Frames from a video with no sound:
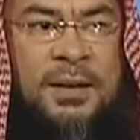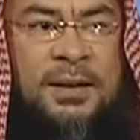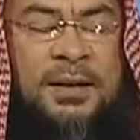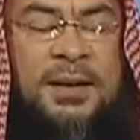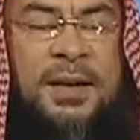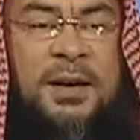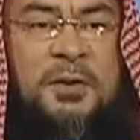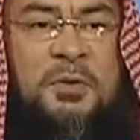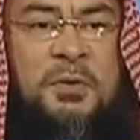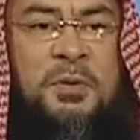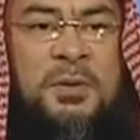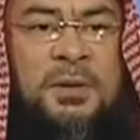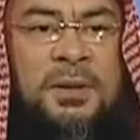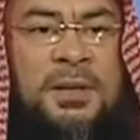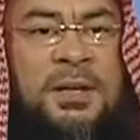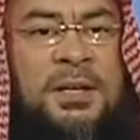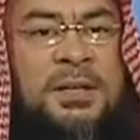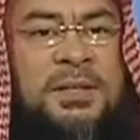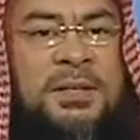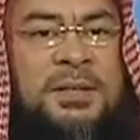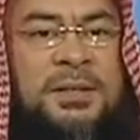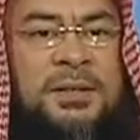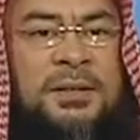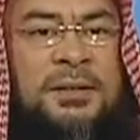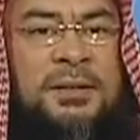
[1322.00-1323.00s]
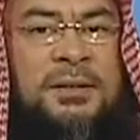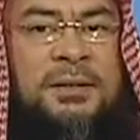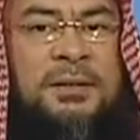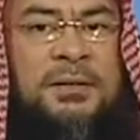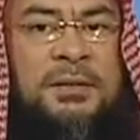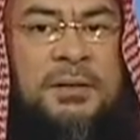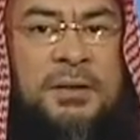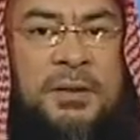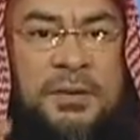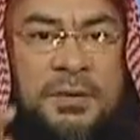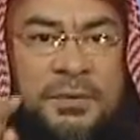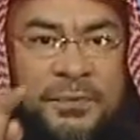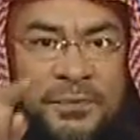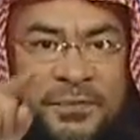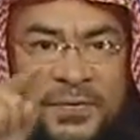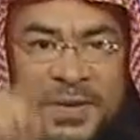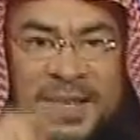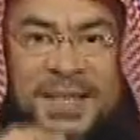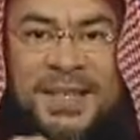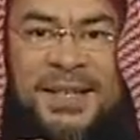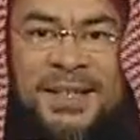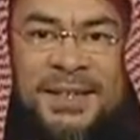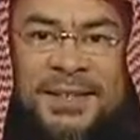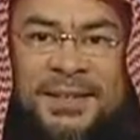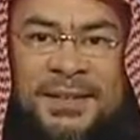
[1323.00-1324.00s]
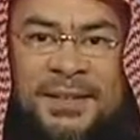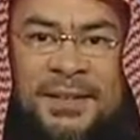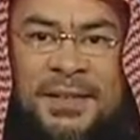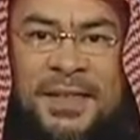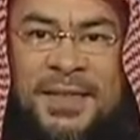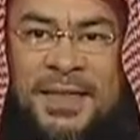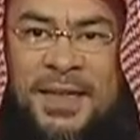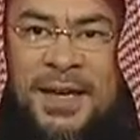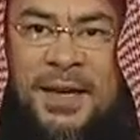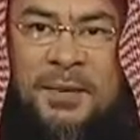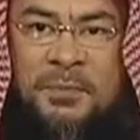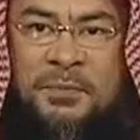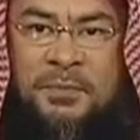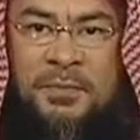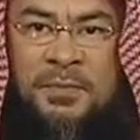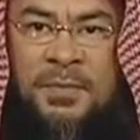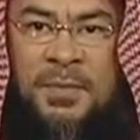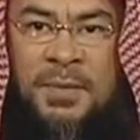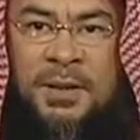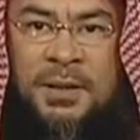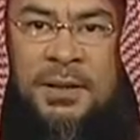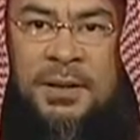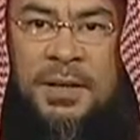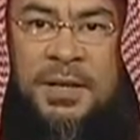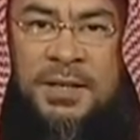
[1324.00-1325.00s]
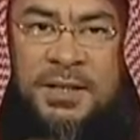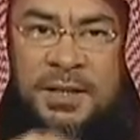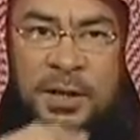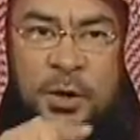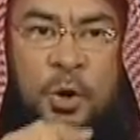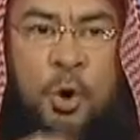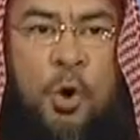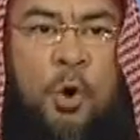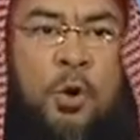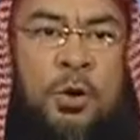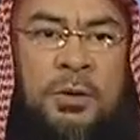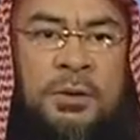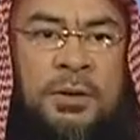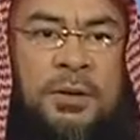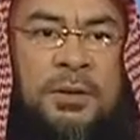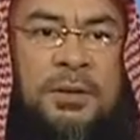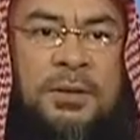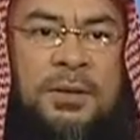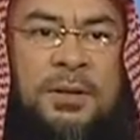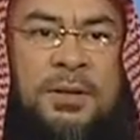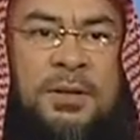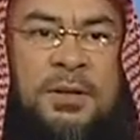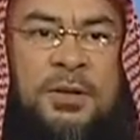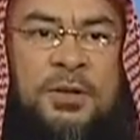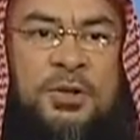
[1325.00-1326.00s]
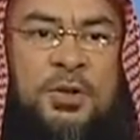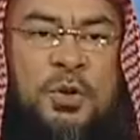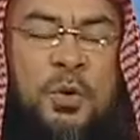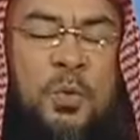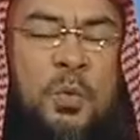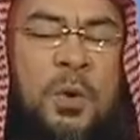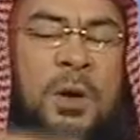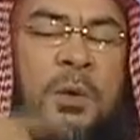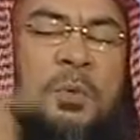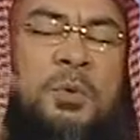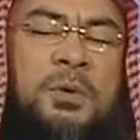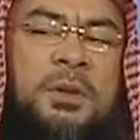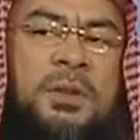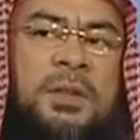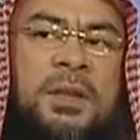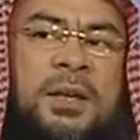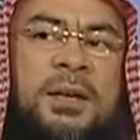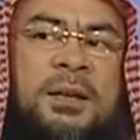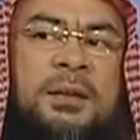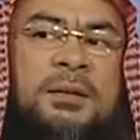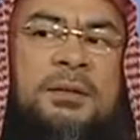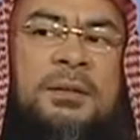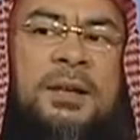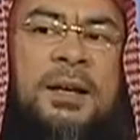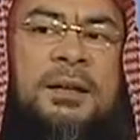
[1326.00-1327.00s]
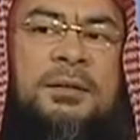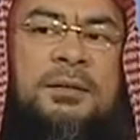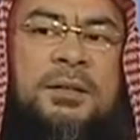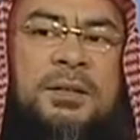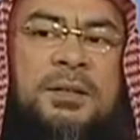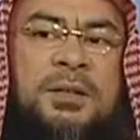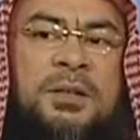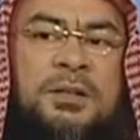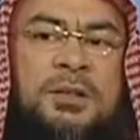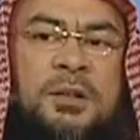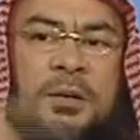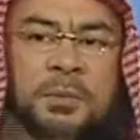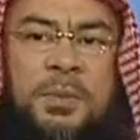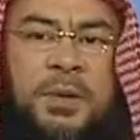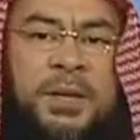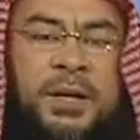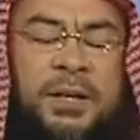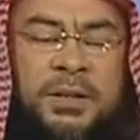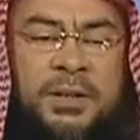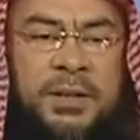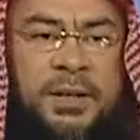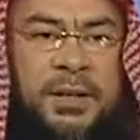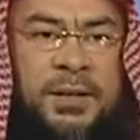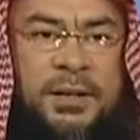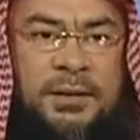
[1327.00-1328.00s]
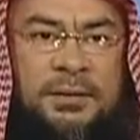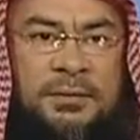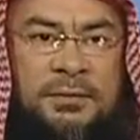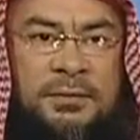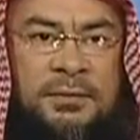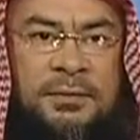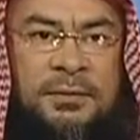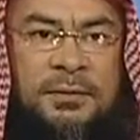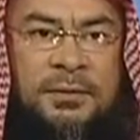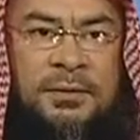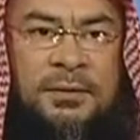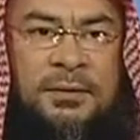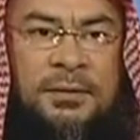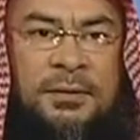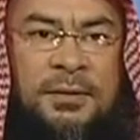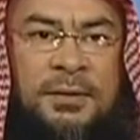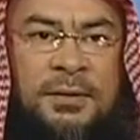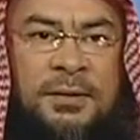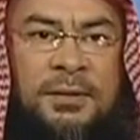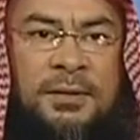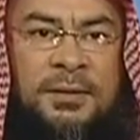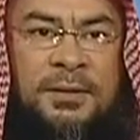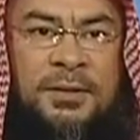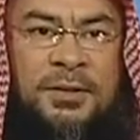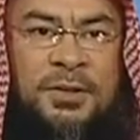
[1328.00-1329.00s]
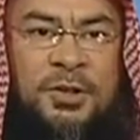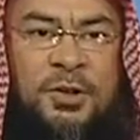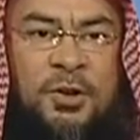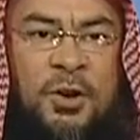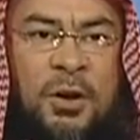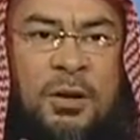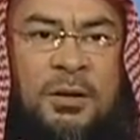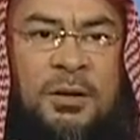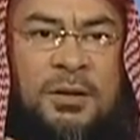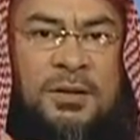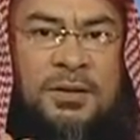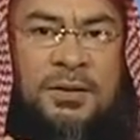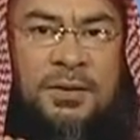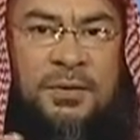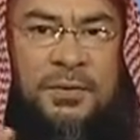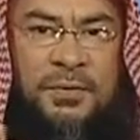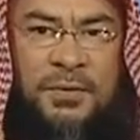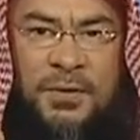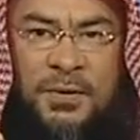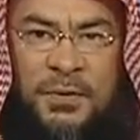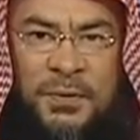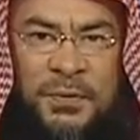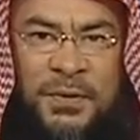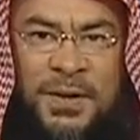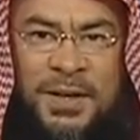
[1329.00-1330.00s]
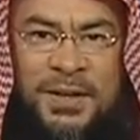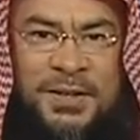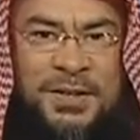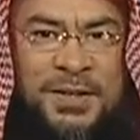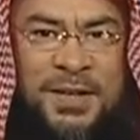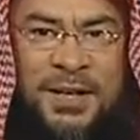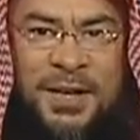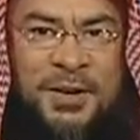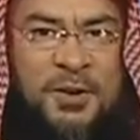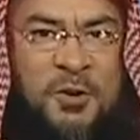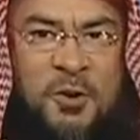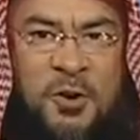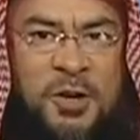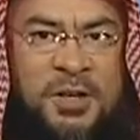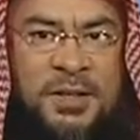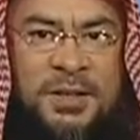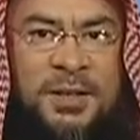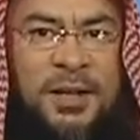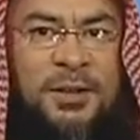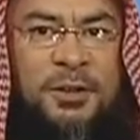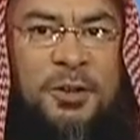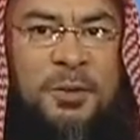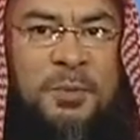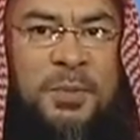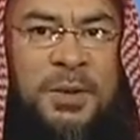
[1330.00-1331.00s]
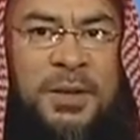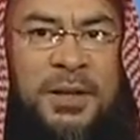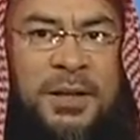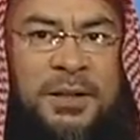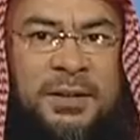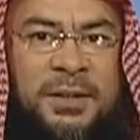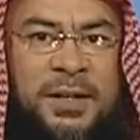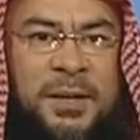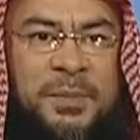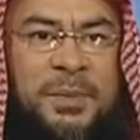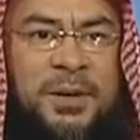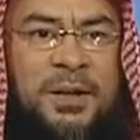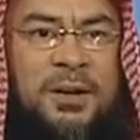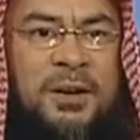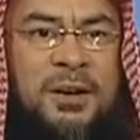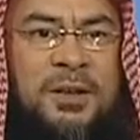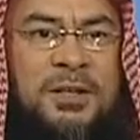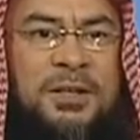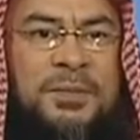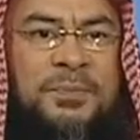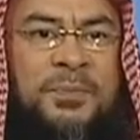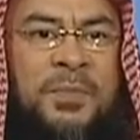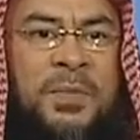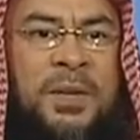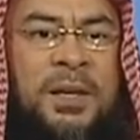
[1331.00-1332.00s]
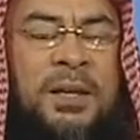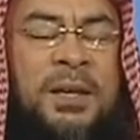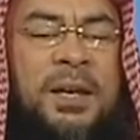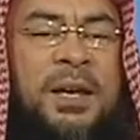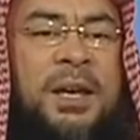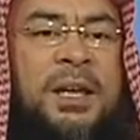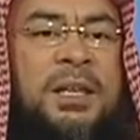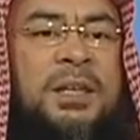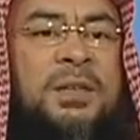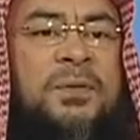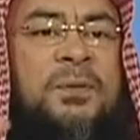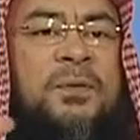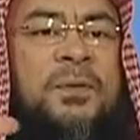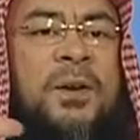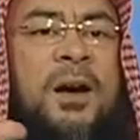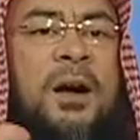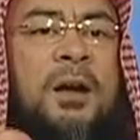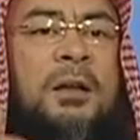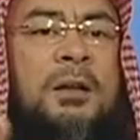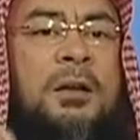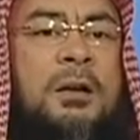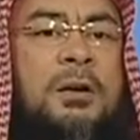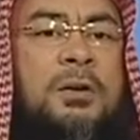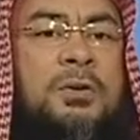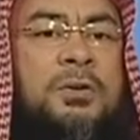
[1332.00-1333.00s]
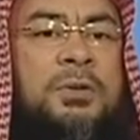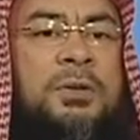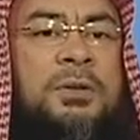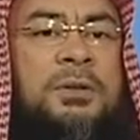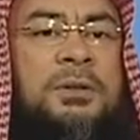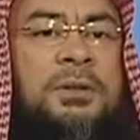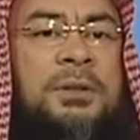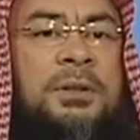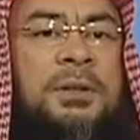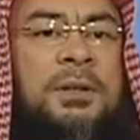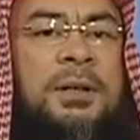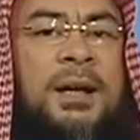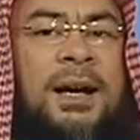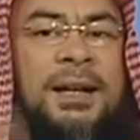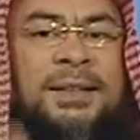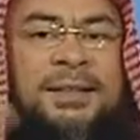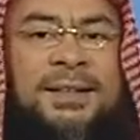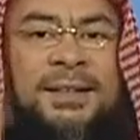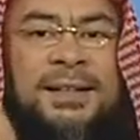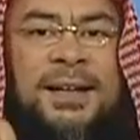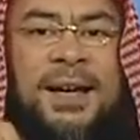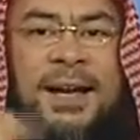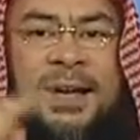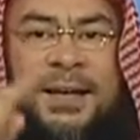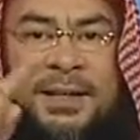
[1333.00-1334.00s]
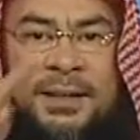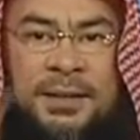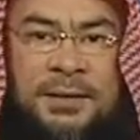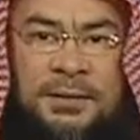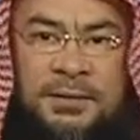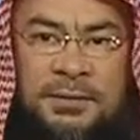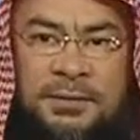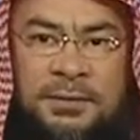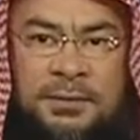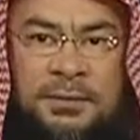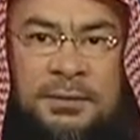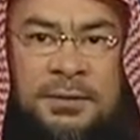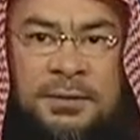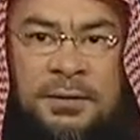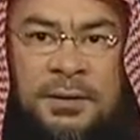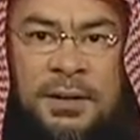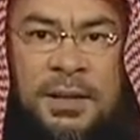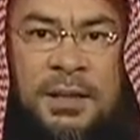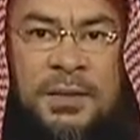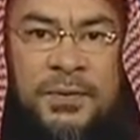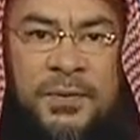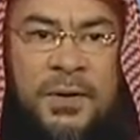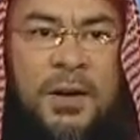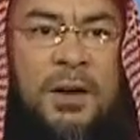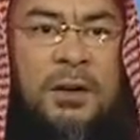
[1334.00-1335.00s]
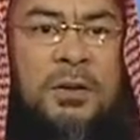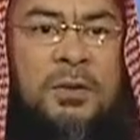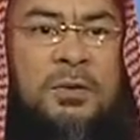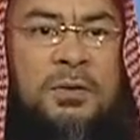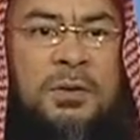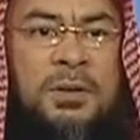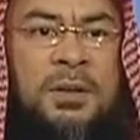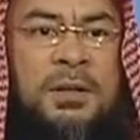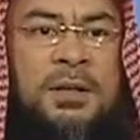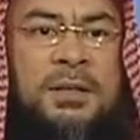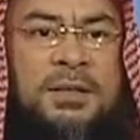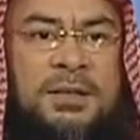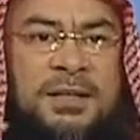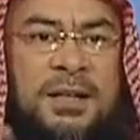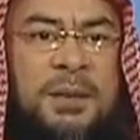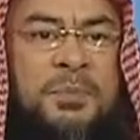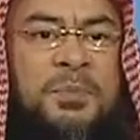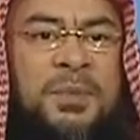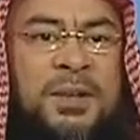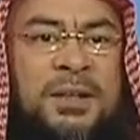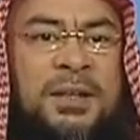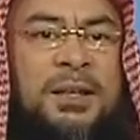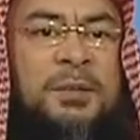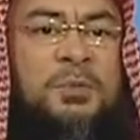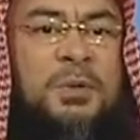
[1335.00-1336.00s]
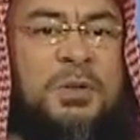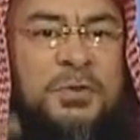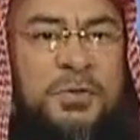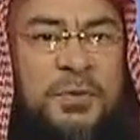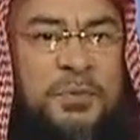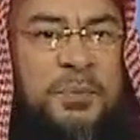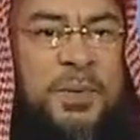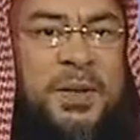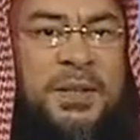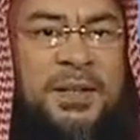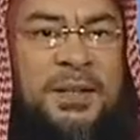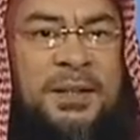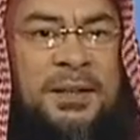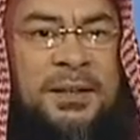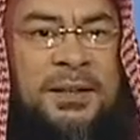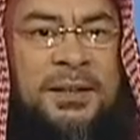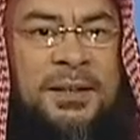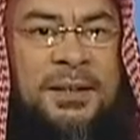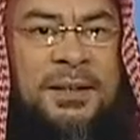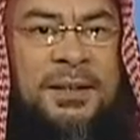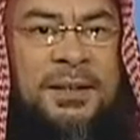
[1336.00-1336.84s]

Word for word: Now, this visit them is an order. So one would think that this is obligatory. Scholars of, of fiqh say, no, it's not obligatory, because it followed a denial. It followed something that was forbidden.